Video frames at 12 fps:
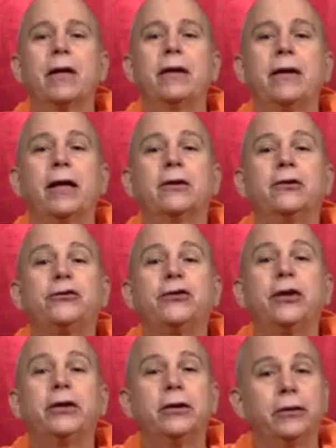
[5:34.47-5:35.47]
that the
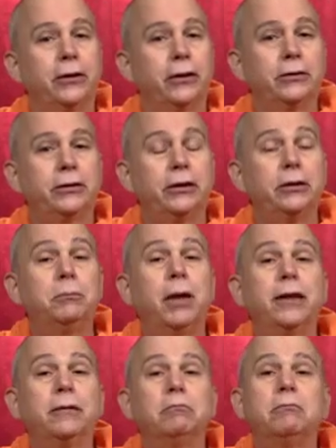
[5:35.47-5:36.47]
singularity
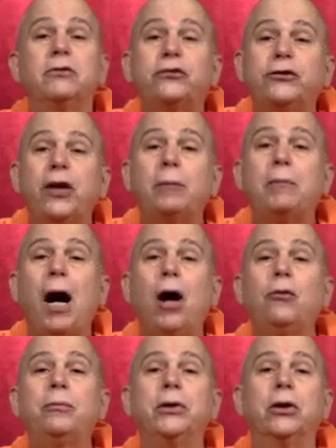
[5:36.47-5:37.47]
might
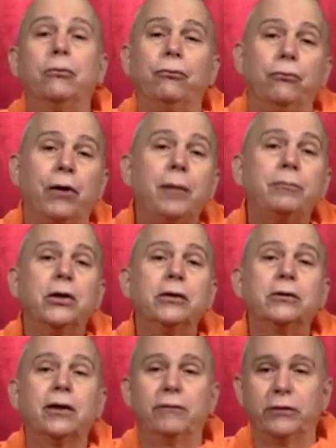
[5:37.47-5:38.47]
somehow be a
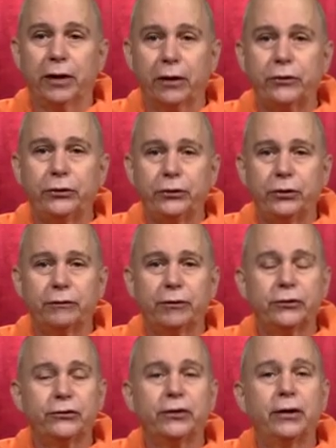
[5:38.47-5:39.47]
remnant of another
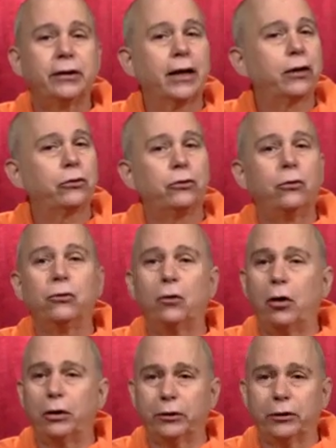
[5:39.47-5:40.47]
universe that no
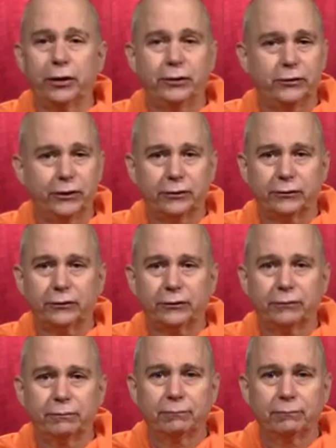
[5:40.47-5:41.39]
longer exists.